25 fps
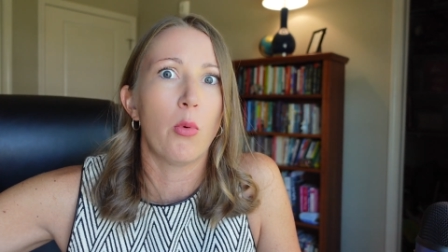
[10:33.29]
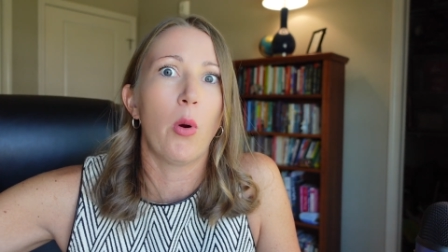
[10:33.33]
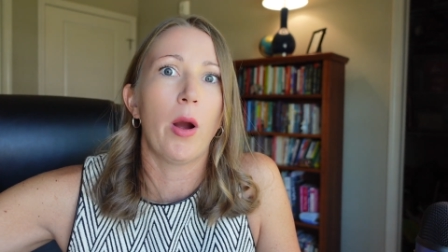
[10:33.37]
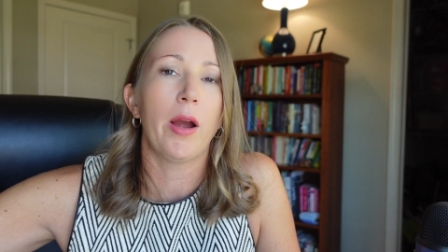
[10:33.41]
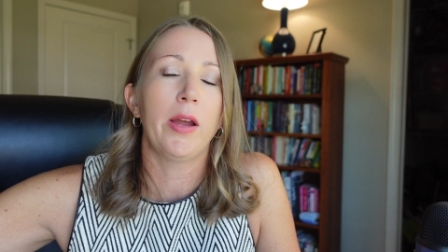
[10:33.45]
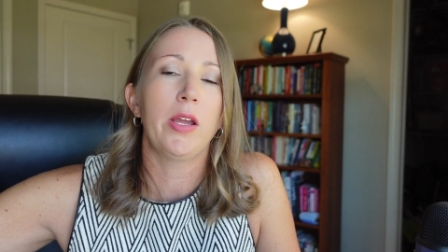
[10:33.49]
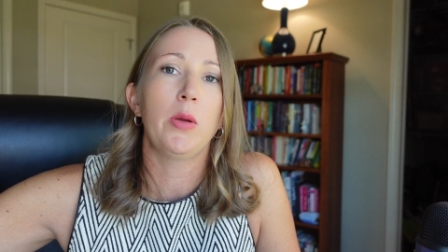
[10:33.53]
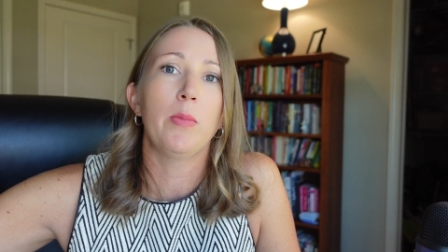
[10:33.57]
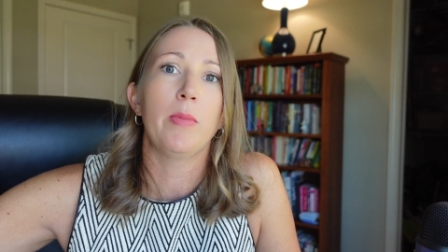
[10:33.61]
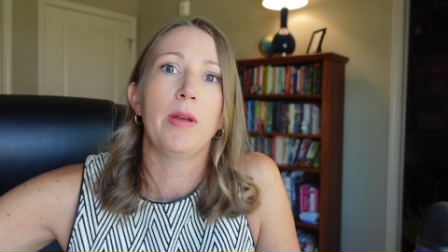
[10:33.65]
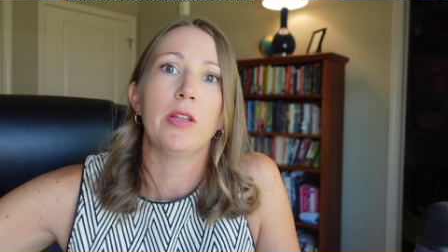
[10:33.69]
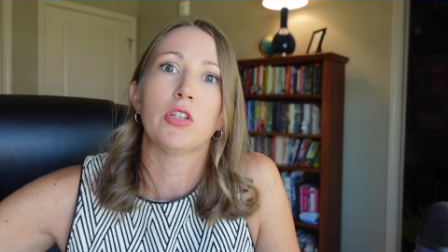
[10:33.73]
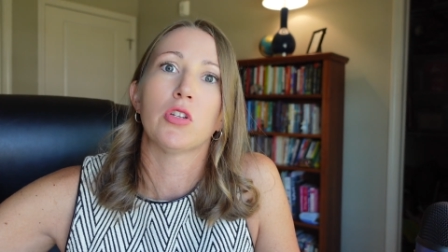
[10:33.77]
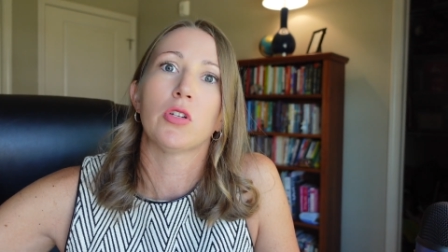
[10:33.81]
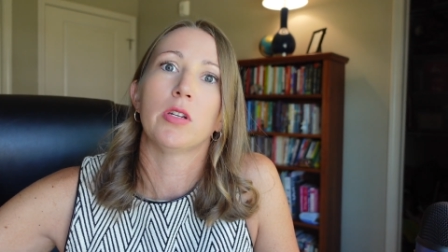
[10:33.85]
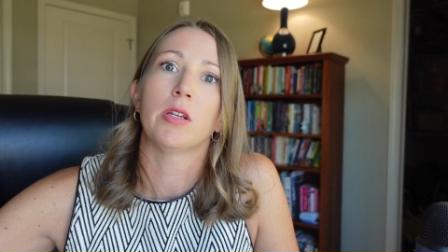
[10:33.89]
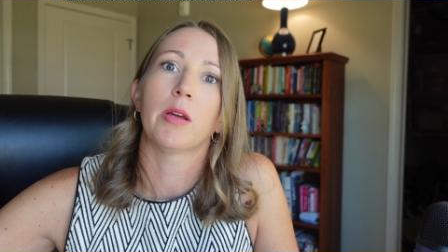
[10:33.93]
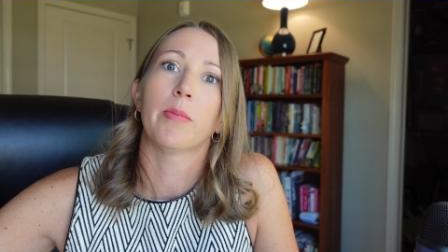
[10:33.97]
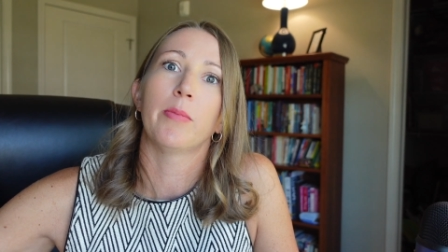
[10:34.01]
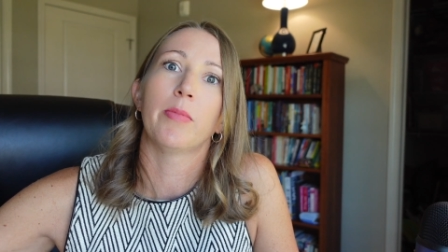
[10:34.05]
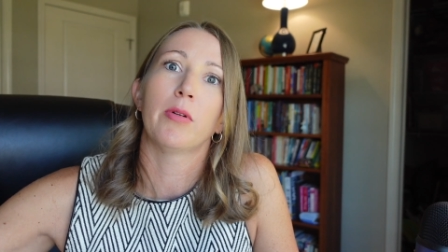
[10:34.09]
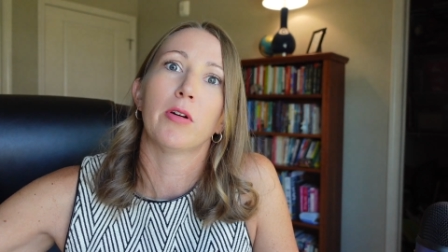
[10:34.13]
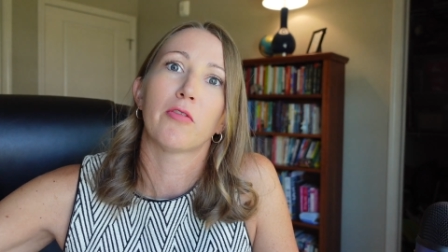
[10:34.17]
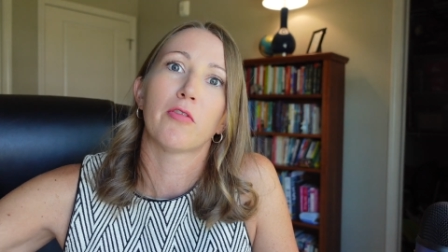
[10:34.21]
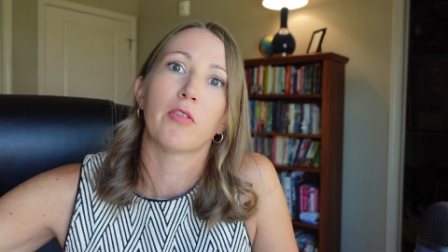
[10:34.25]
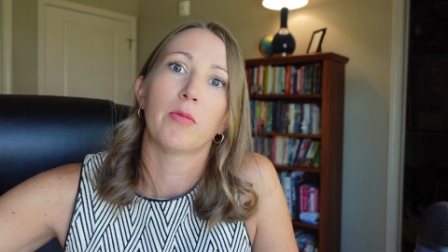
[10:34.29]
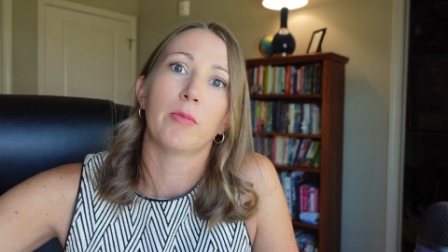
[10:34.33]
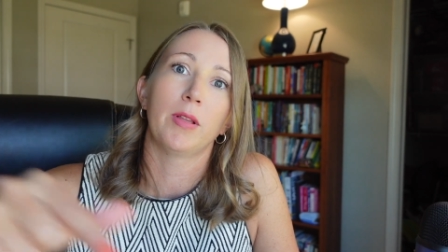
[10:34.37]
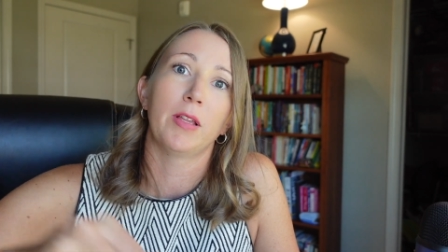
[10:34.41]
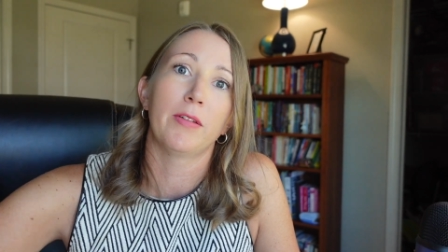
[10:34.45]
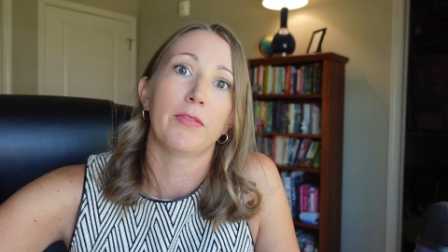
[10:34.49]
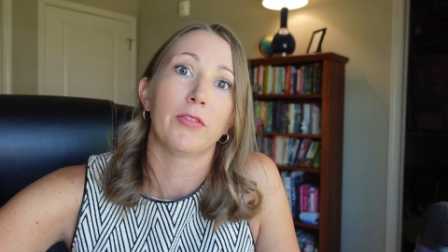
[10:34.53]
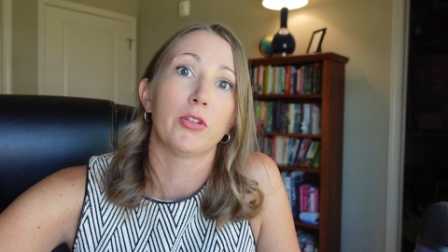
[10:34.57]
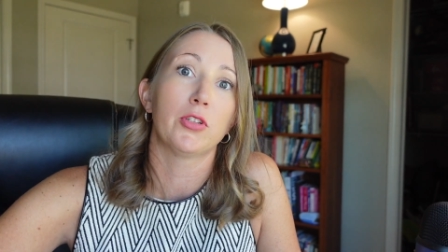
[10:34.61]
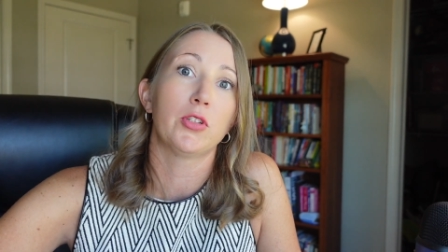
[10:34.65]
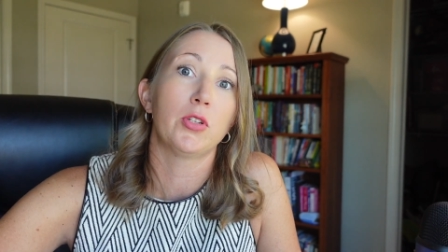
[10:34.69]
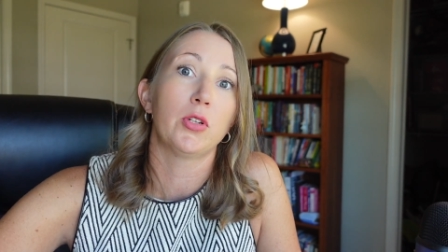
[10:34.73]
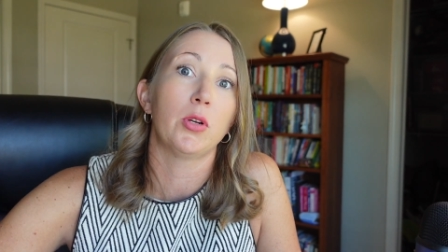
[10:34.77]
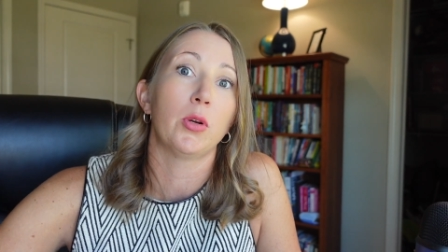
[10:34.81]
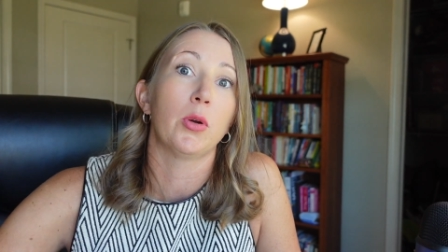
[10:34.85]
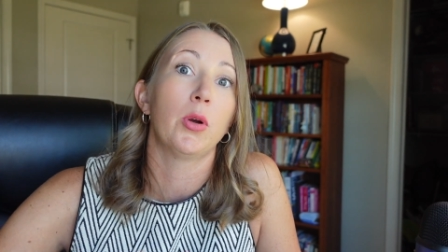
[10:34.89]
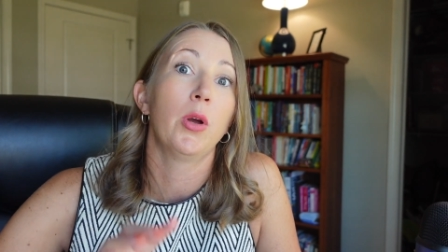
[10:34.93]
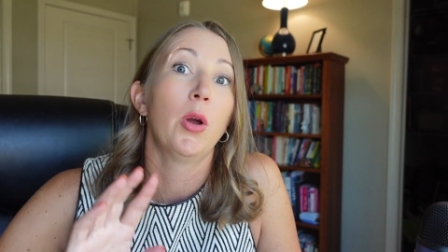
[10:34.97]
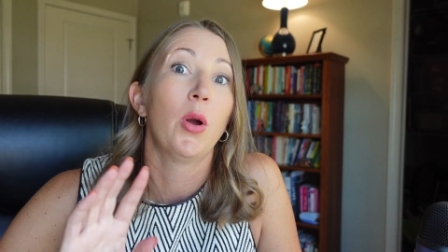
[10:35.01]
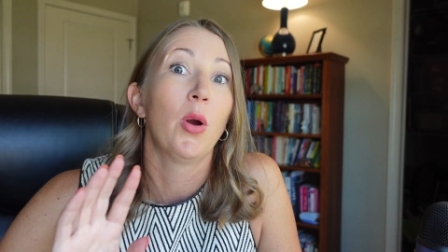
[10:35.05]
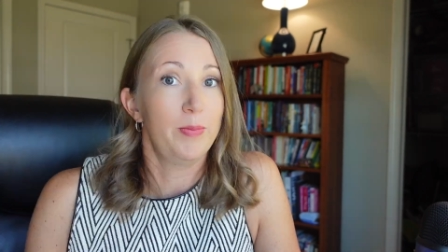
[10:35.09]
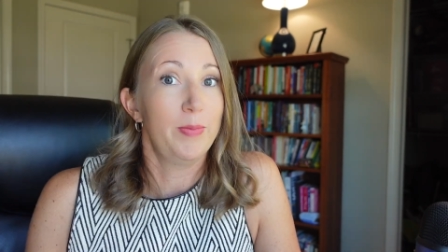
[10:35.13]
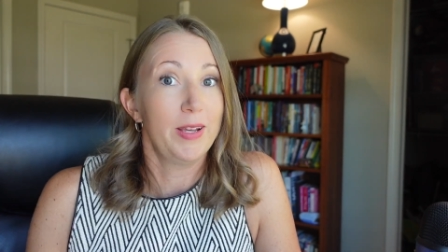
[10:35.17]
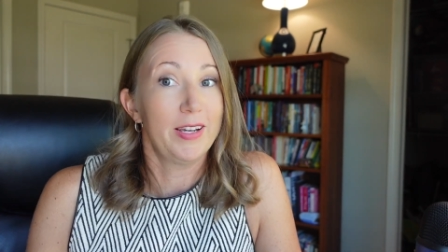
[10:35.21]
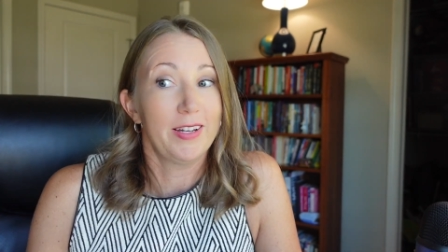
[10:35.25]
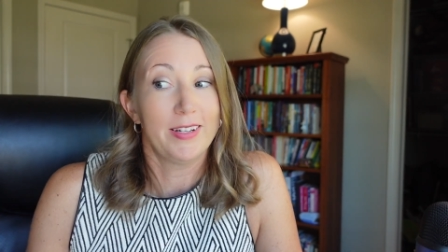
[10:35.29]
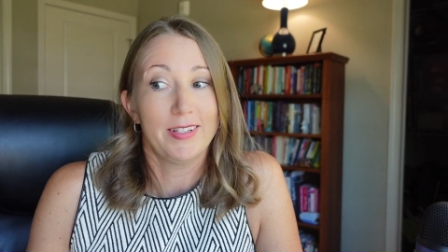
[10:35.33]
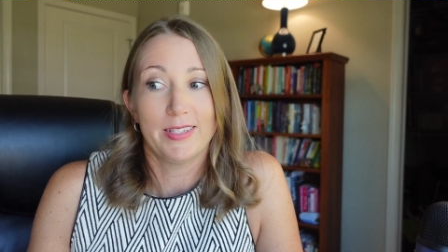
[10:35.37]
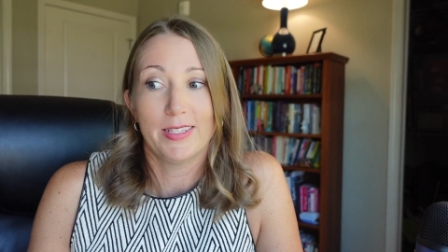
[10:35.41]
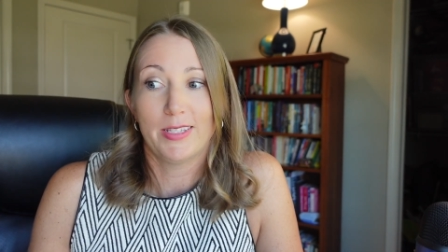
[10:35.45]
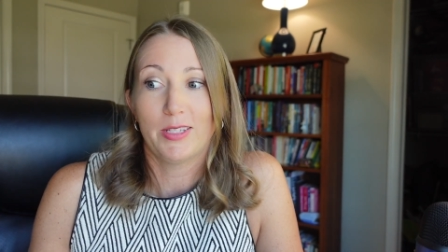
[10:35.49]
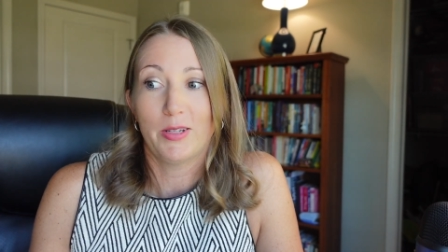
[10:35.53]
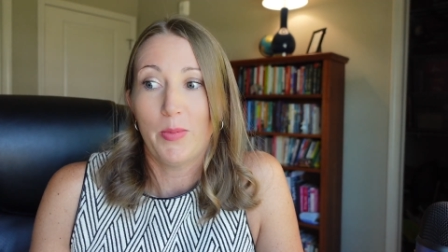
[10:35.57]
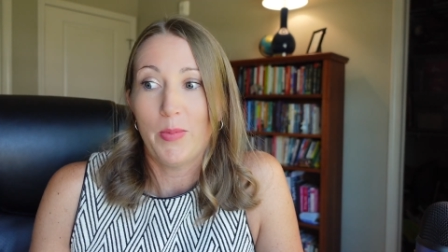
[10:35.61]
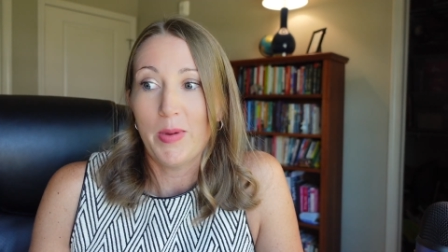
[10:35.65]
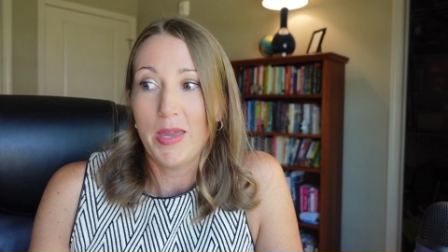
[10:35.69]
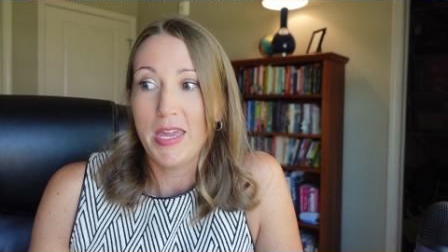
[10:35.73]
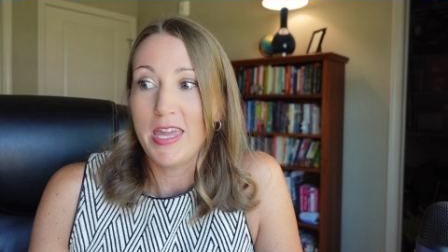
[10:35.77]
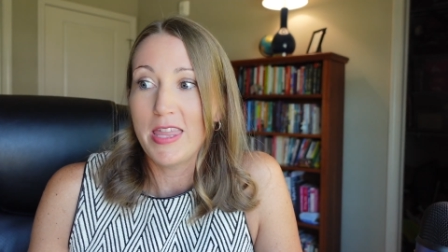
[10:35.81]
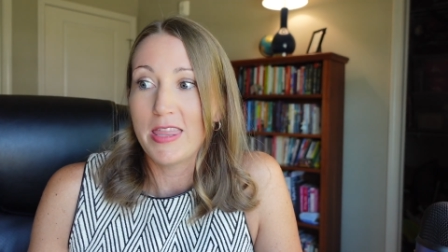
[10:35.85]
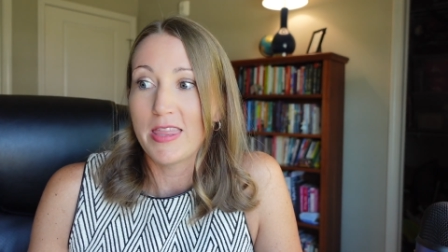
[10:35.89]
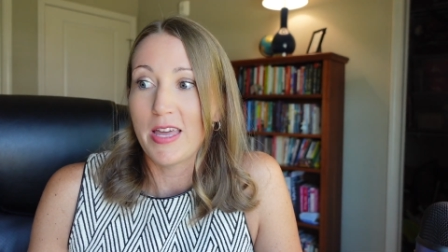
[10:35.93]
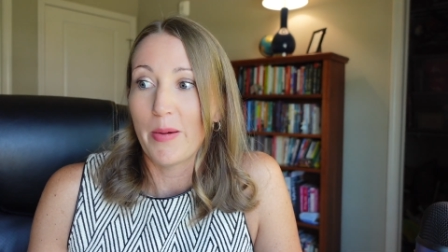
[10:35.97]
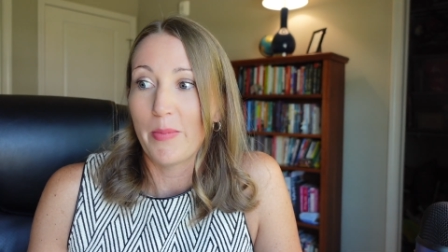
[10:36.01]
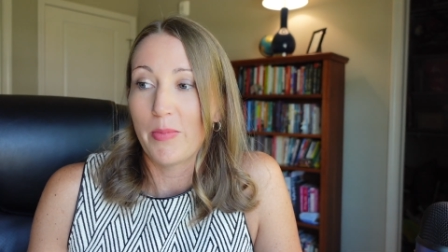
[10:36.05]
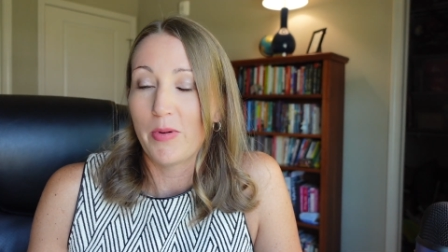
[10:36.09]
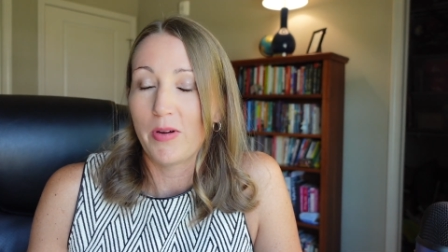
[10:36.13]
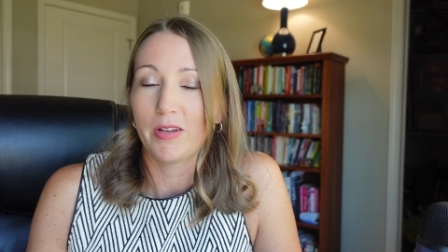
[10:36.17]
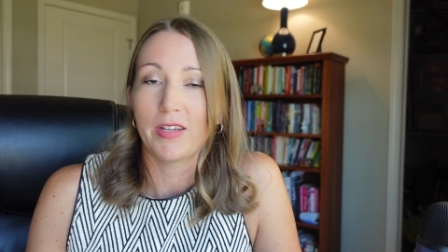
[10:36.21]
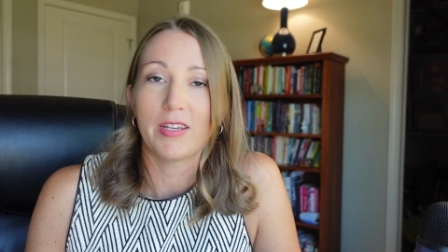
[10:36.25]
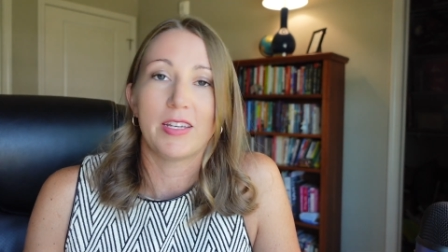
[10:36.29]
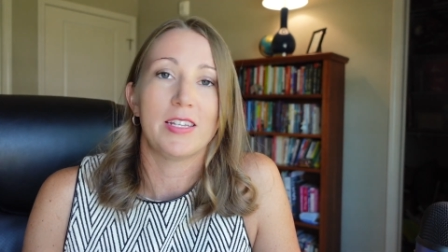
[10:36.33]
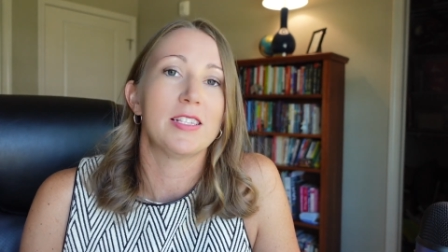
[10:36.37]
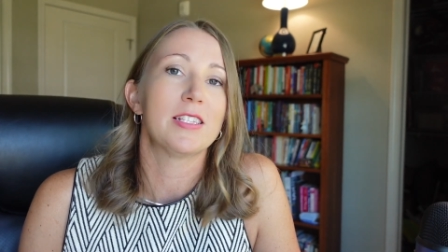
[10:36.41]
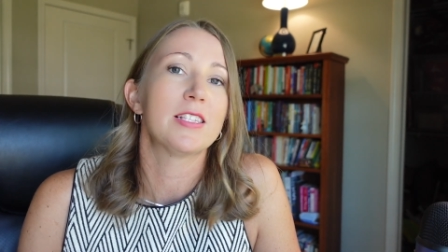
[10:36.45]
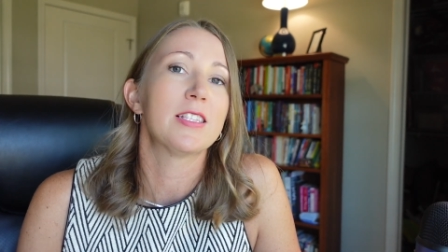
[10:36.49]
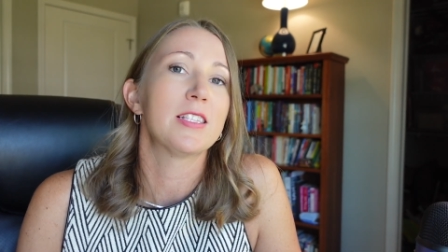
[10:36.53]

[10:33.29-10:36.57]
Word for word: Why are you mentioning a book from level two? Because to me, that book is